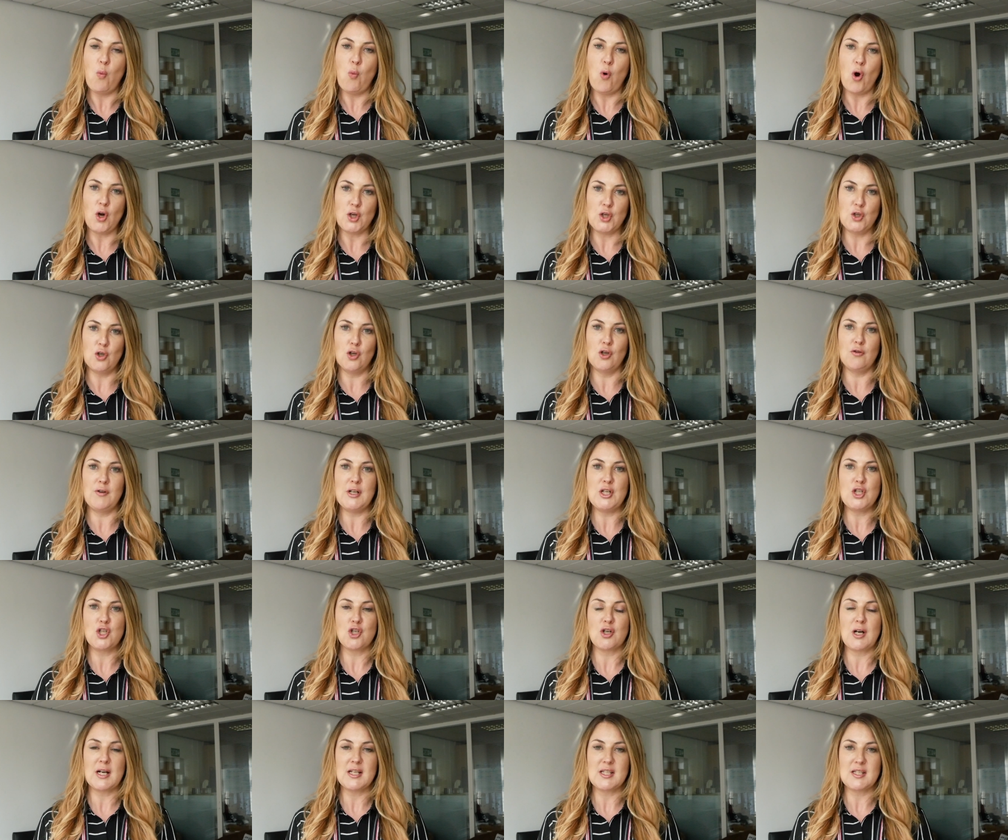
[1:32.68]
what your
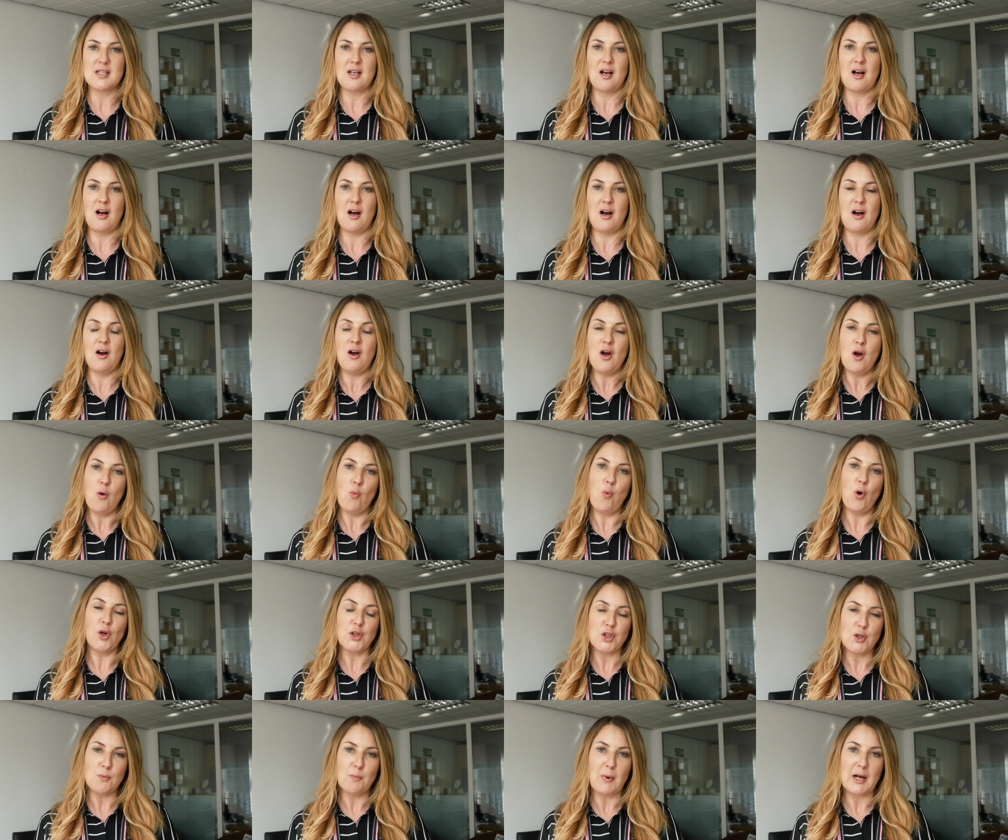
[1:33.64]
interests are,
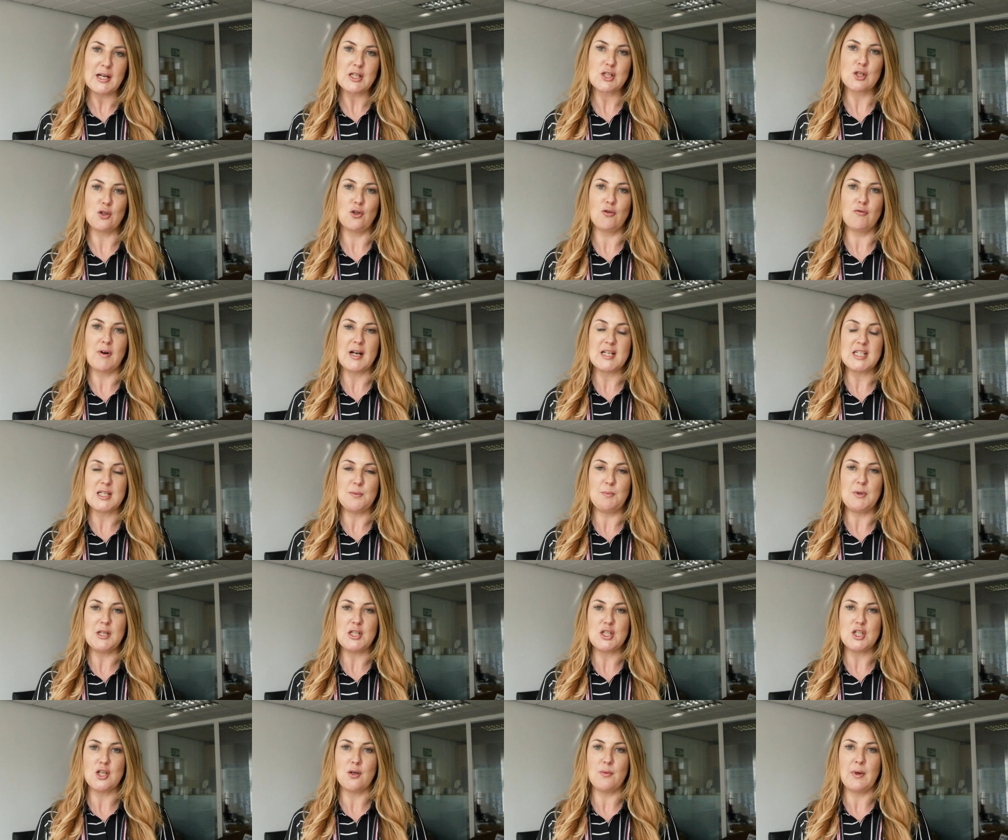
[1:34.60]
what you might already
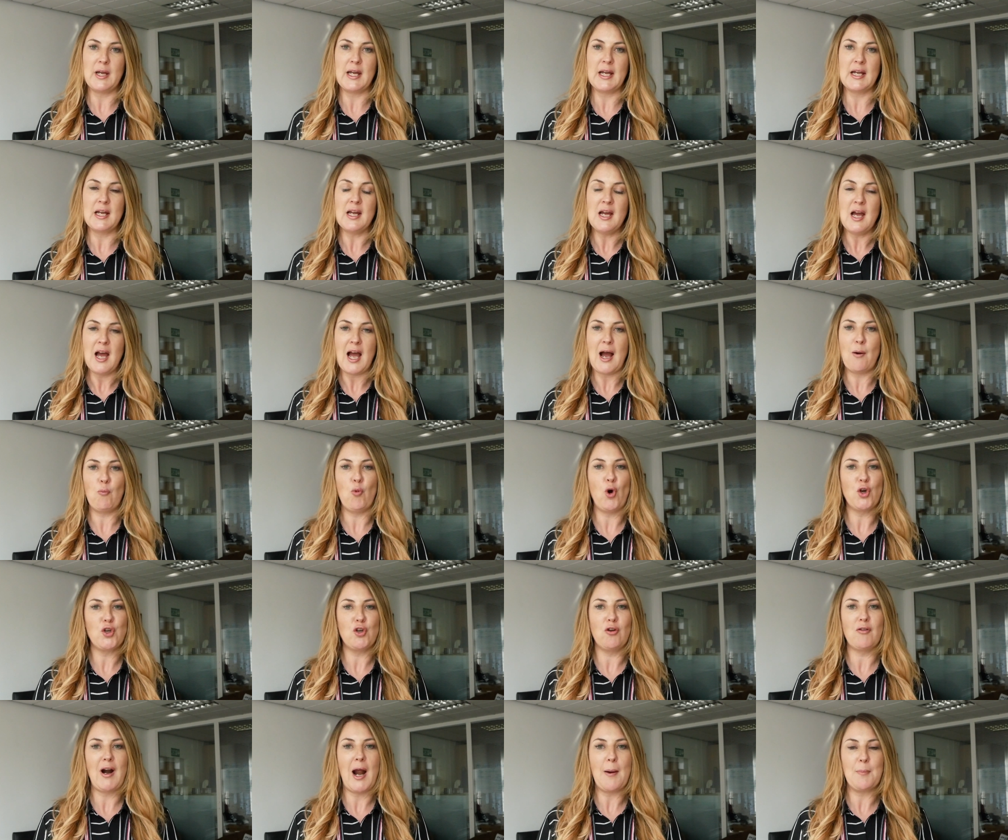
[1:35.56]
be doing, and
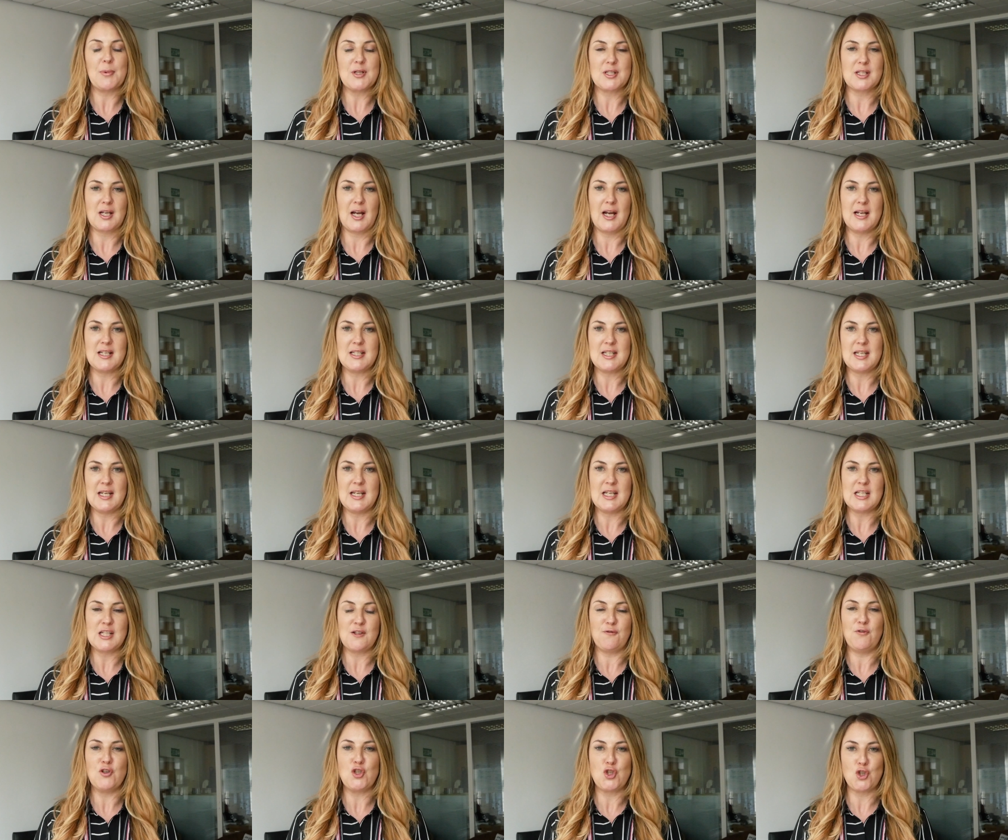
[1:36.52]
what your appetite
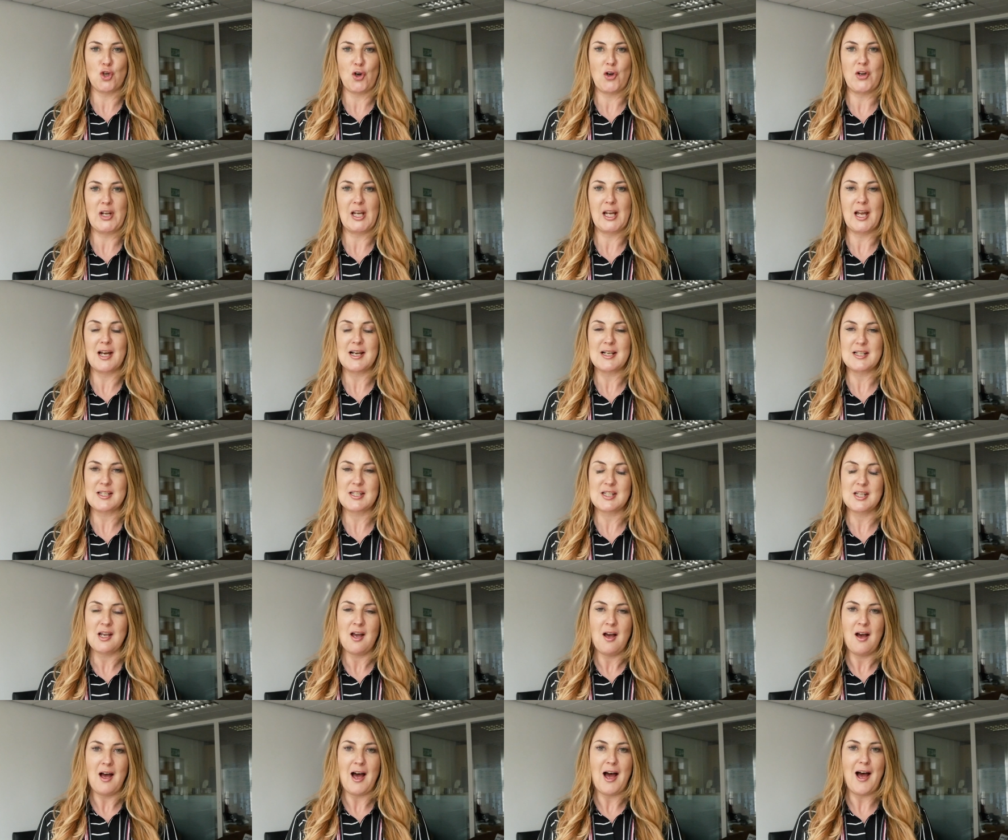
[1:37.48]
is for joining
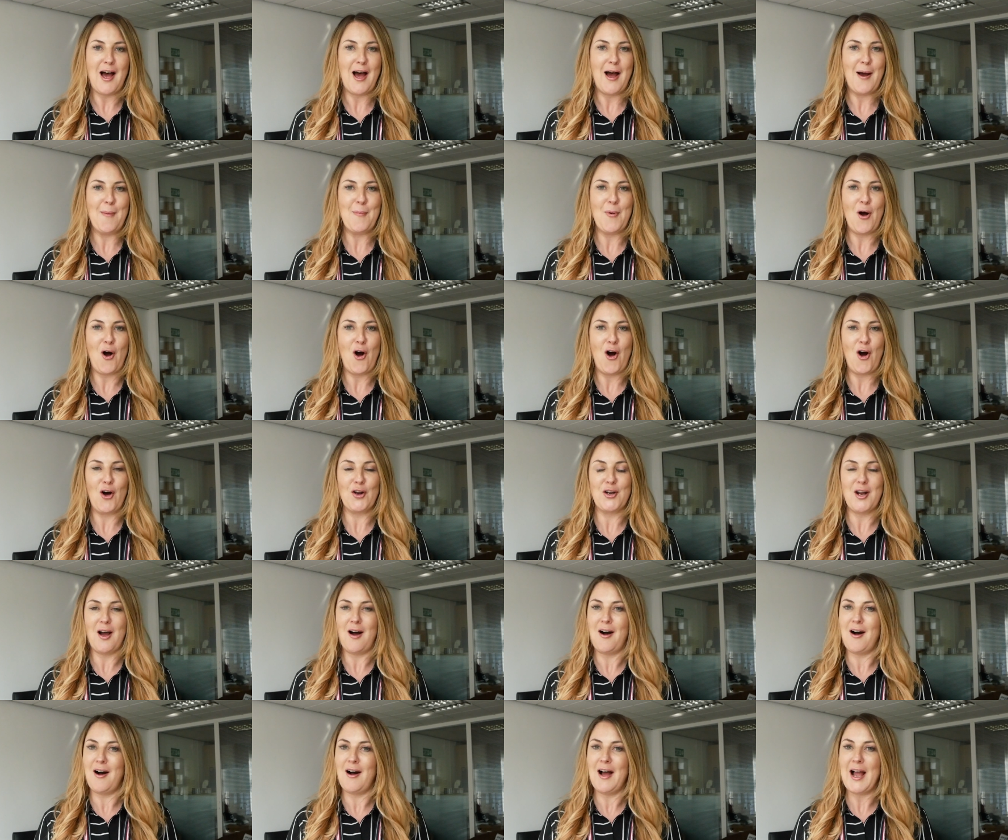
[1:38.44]
us on
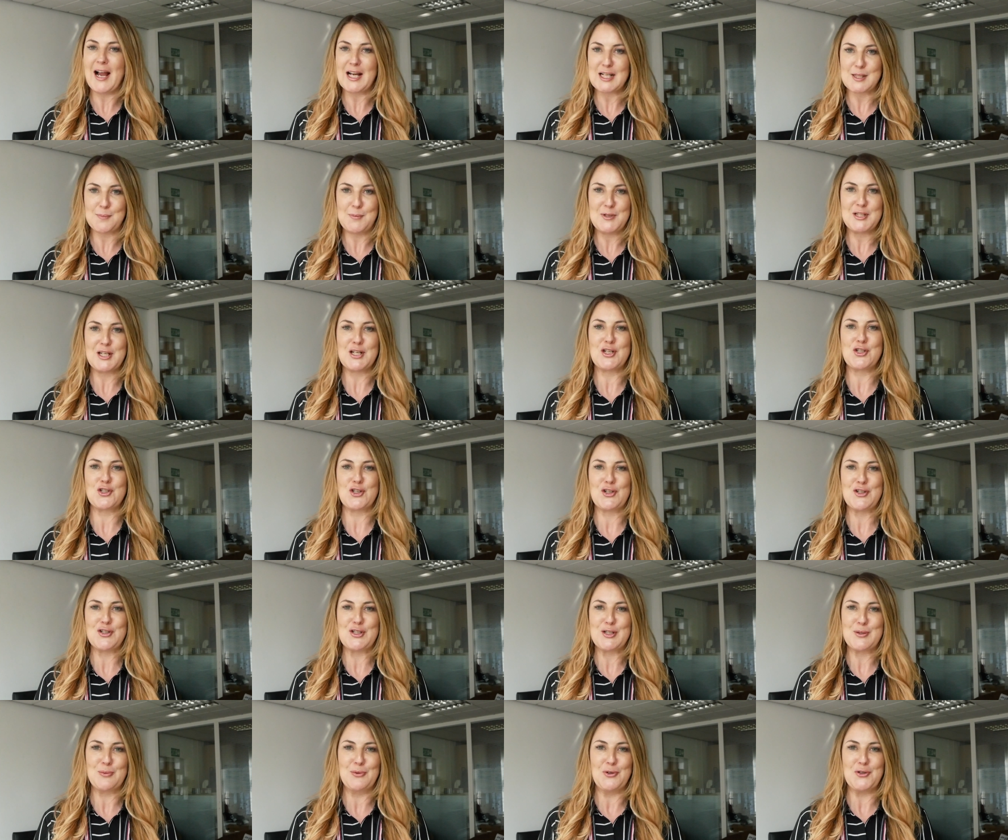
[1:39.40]
our
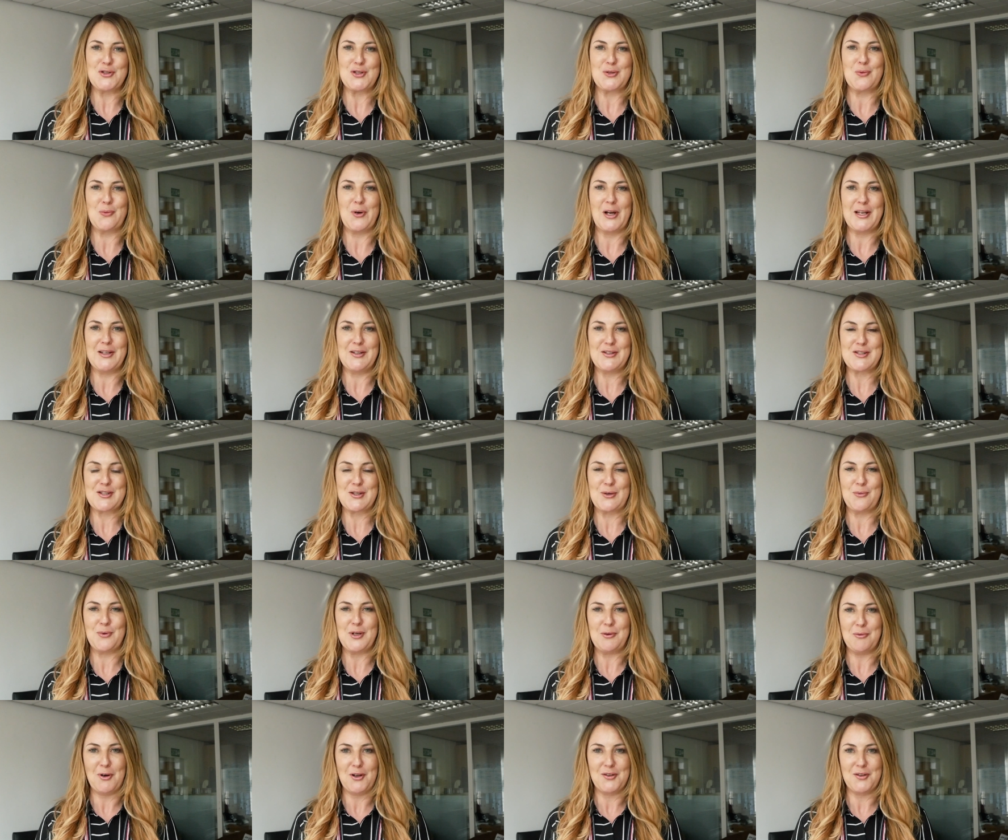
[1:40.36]
expedition towards the Wales that we